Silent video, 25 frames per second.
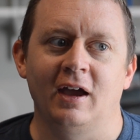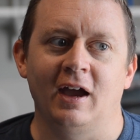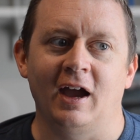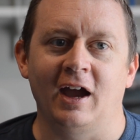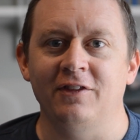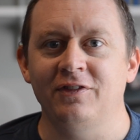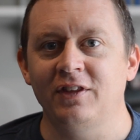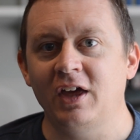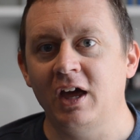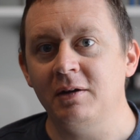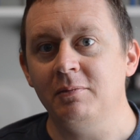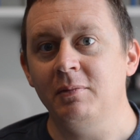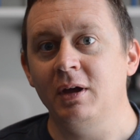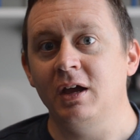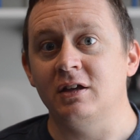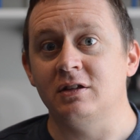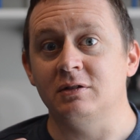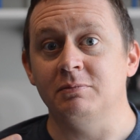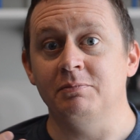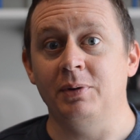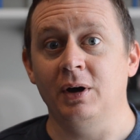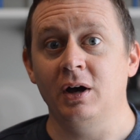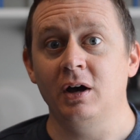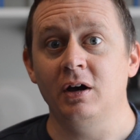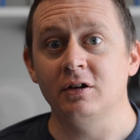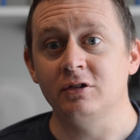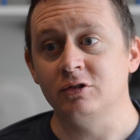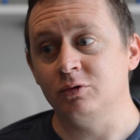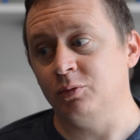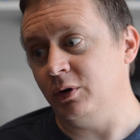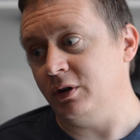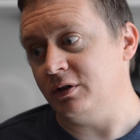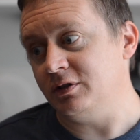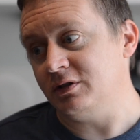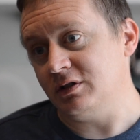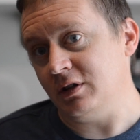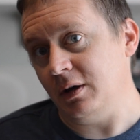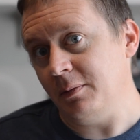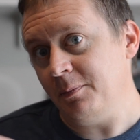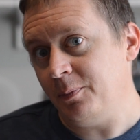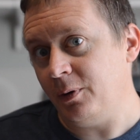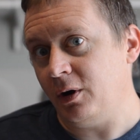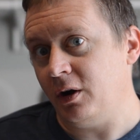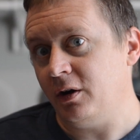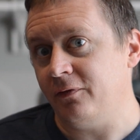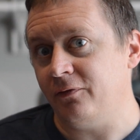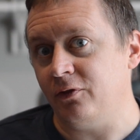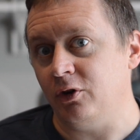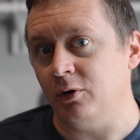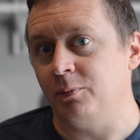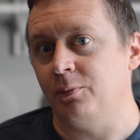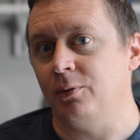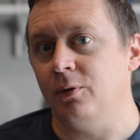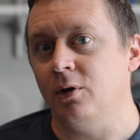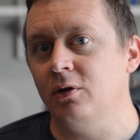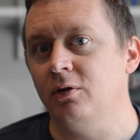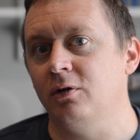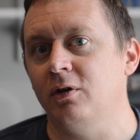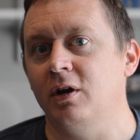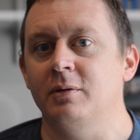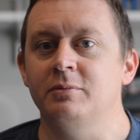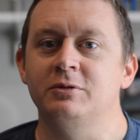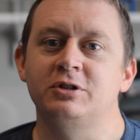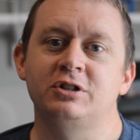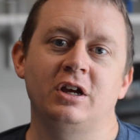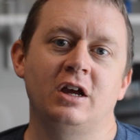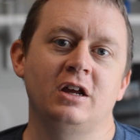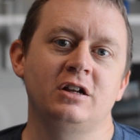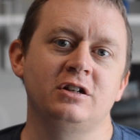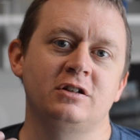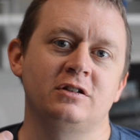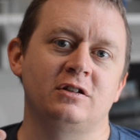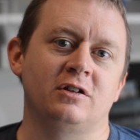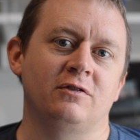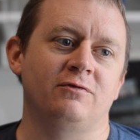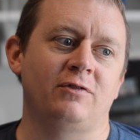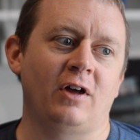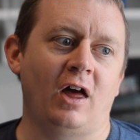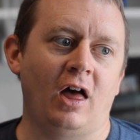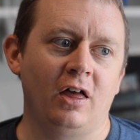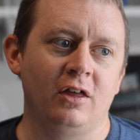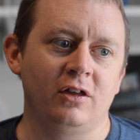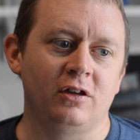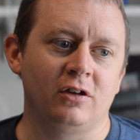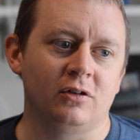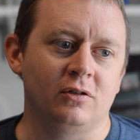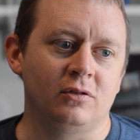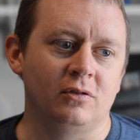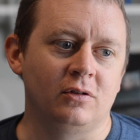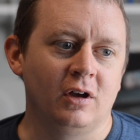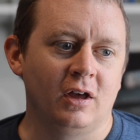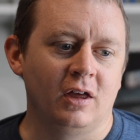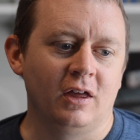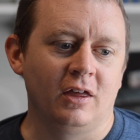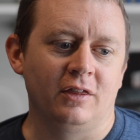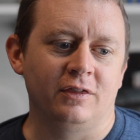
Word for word: And that makes bugs where some part of your program changes a value